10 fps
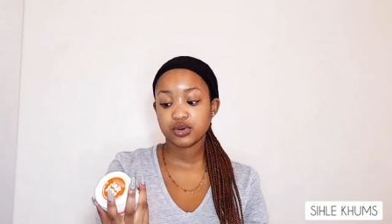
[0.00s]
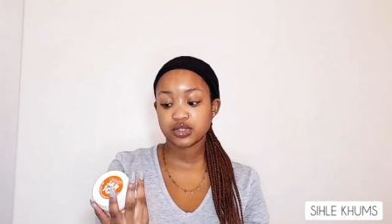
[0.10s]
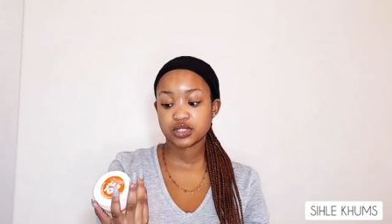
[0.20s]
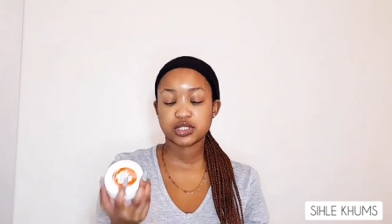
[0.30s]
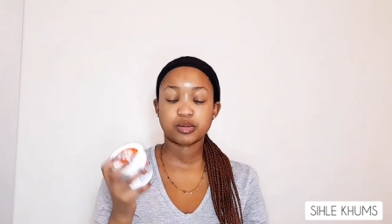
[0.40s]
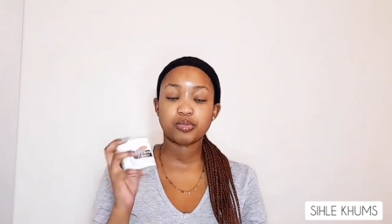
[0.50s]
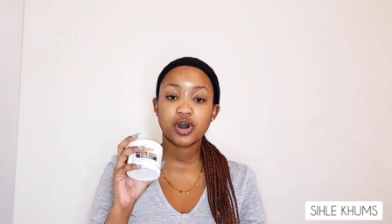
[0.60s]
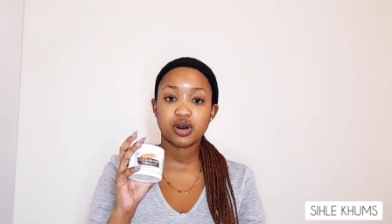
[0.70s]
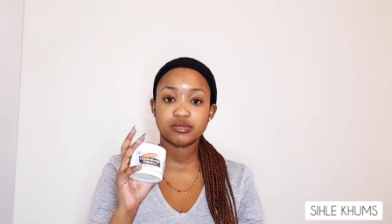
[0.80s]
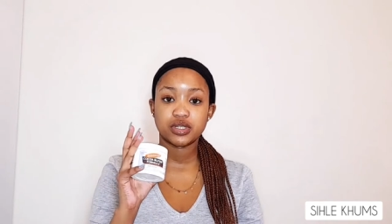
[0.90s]
This is the
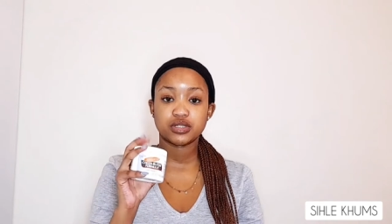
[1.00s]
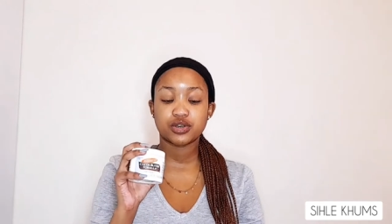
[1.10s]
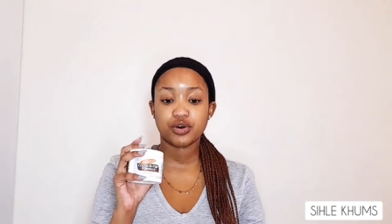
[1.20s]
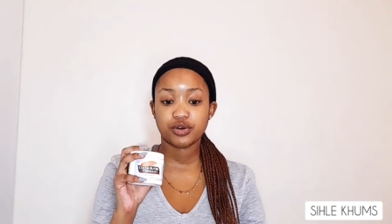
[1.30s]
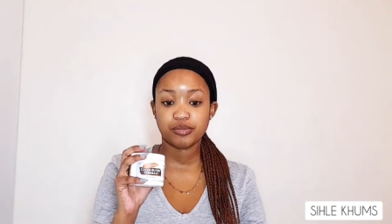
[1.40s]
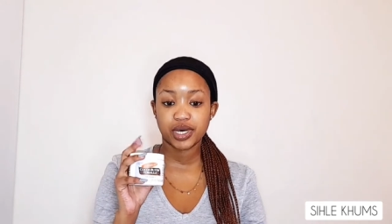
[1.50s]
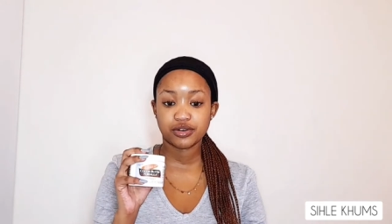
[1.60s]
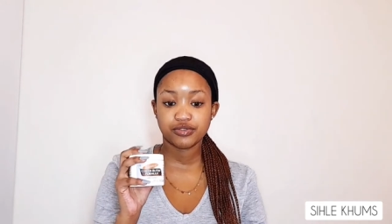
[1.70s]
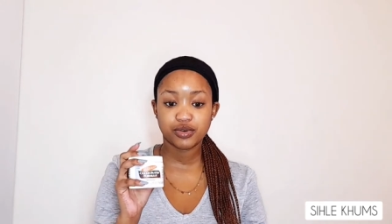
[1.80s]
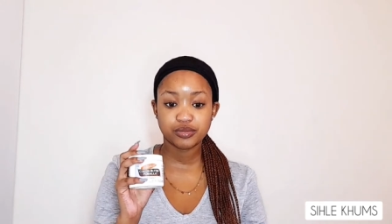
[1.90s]
Palmer's cocoa butter
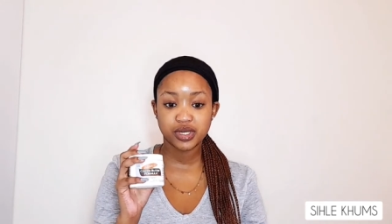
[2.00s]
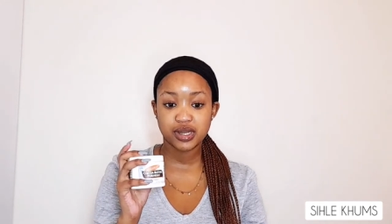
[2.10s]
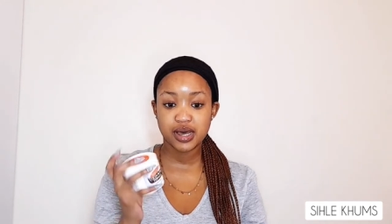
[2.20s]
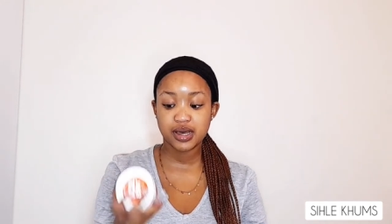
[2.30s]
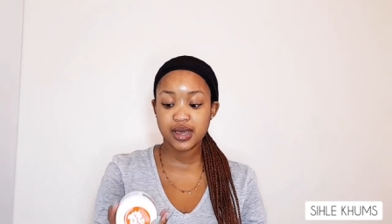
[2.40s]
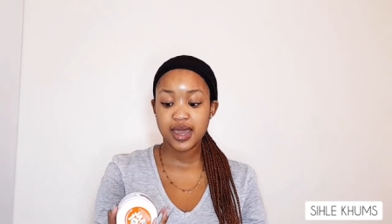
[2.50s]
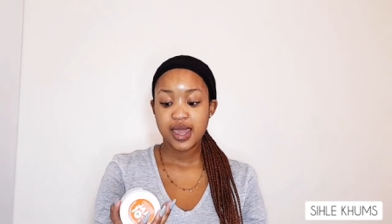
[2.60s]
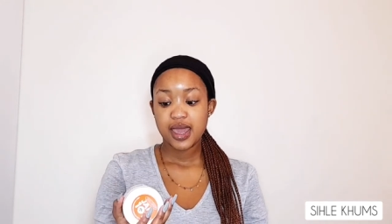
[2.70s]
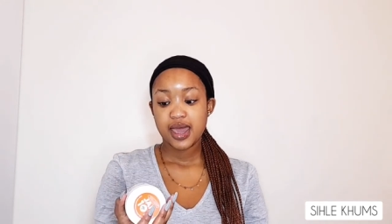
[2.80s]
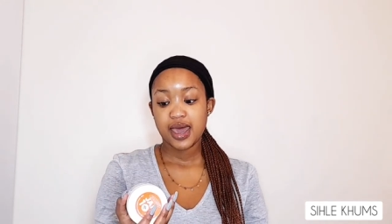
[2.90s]
formula
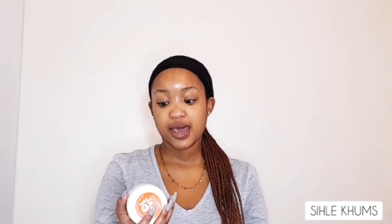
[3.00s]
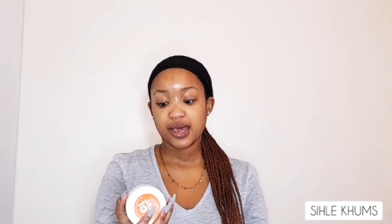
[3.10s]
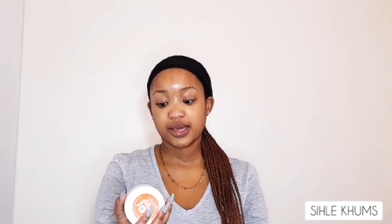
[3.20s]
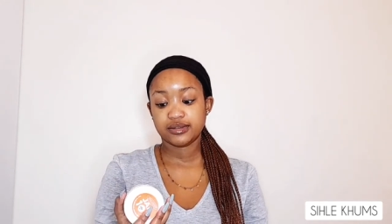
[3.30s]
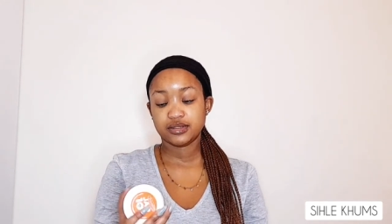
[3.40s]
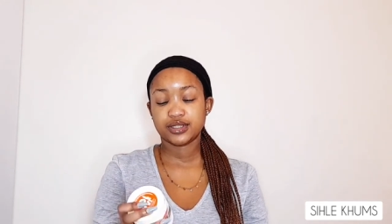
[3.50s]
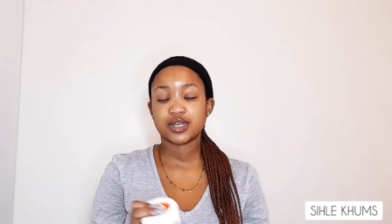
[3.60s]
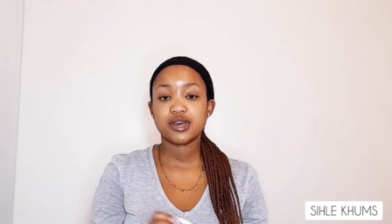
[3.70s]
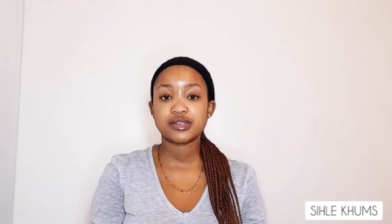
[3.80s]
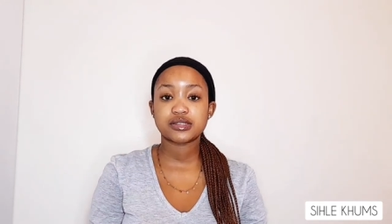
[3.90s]
and
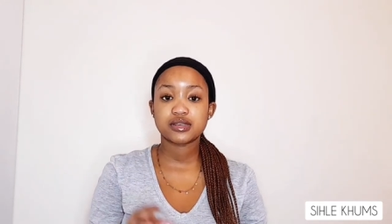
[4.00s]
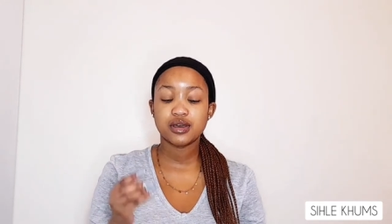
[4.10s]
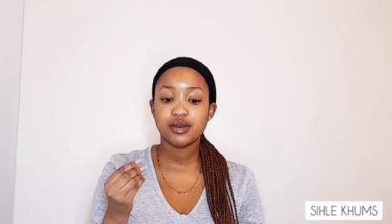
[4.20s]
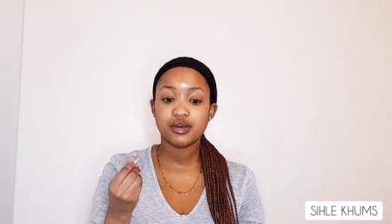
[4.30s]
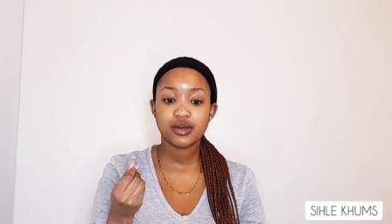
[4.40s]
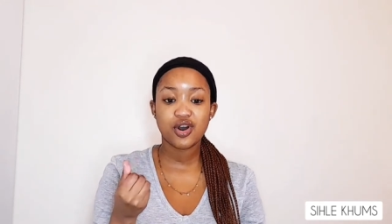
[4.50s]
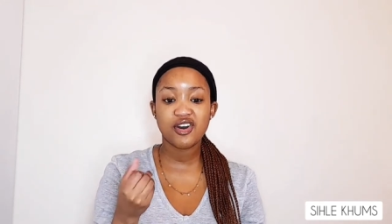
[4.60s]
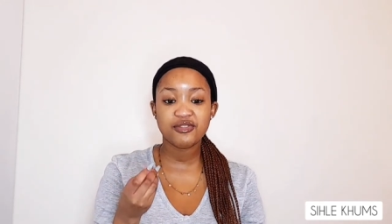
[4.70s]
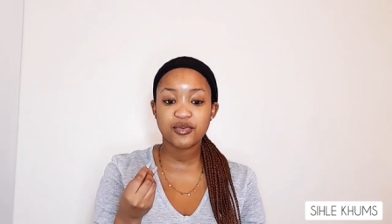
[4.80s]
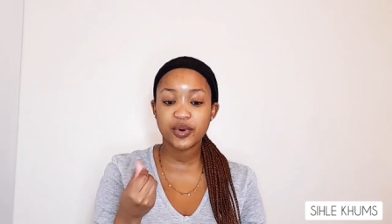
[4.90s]
it's
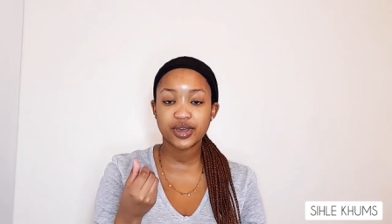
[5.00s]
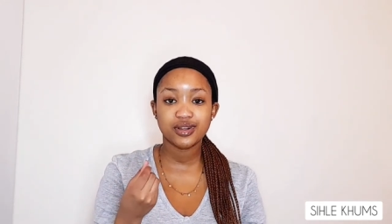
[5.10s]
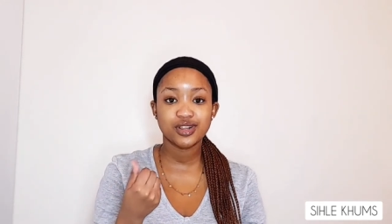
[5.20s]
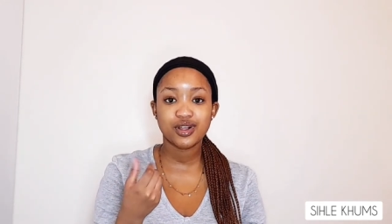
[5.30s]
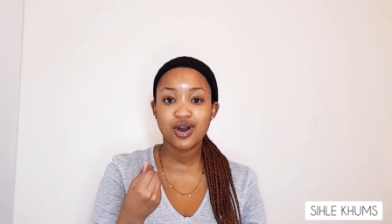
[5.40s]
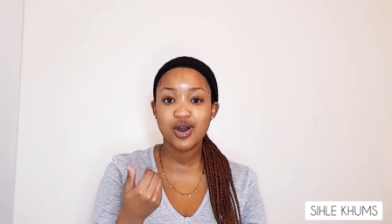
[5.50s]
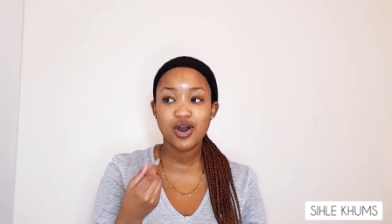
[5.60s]
half oil,